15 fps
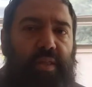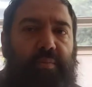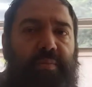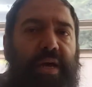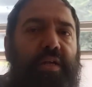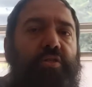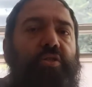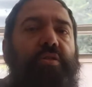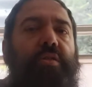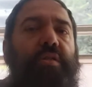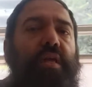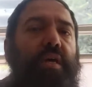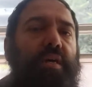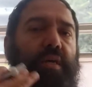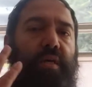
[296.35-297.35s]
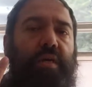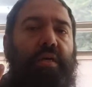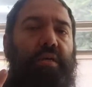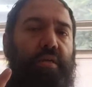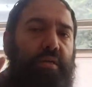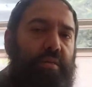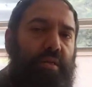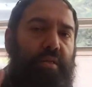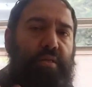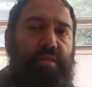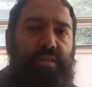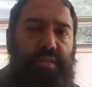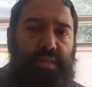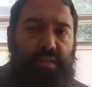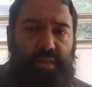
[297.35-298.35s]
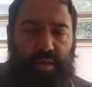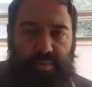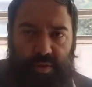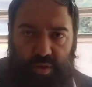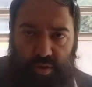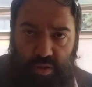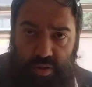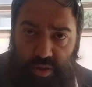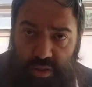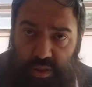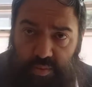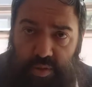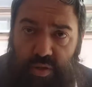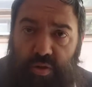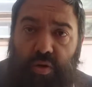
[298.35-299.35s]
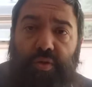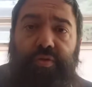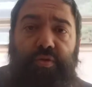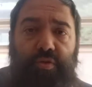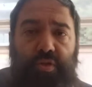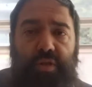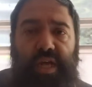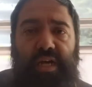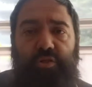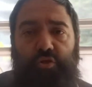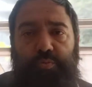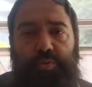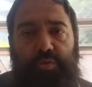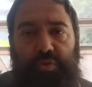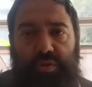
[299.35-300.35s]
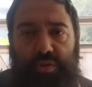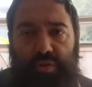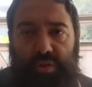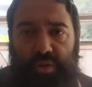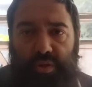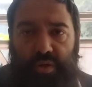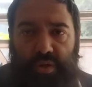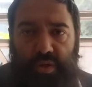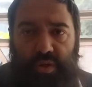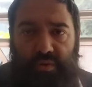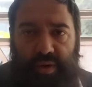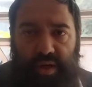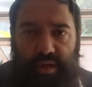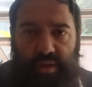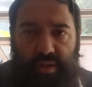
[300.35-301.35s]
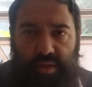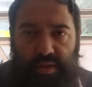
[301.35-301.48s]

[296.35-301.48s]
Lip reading: Imagine in Arich there's something called 13 attributes, right?